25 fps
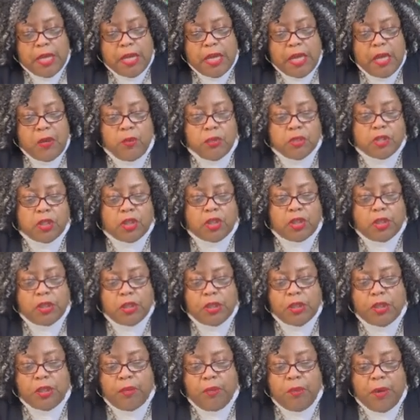He was a
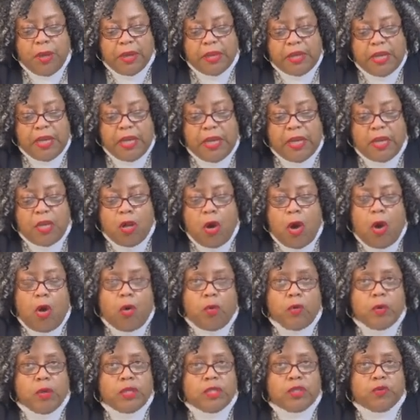good little monkey, and he
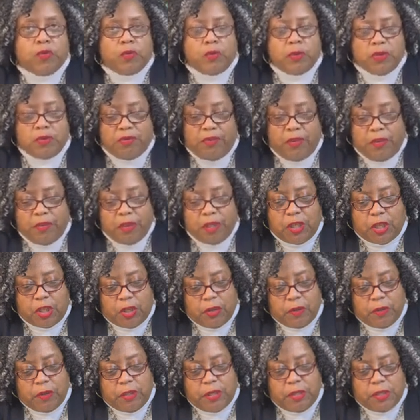always was very
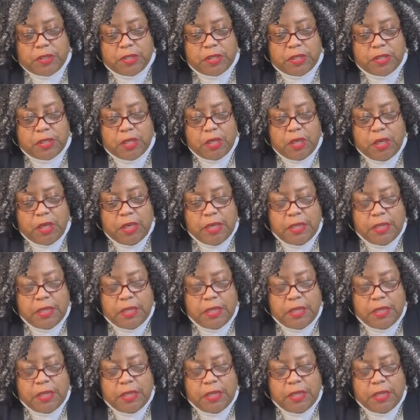curious.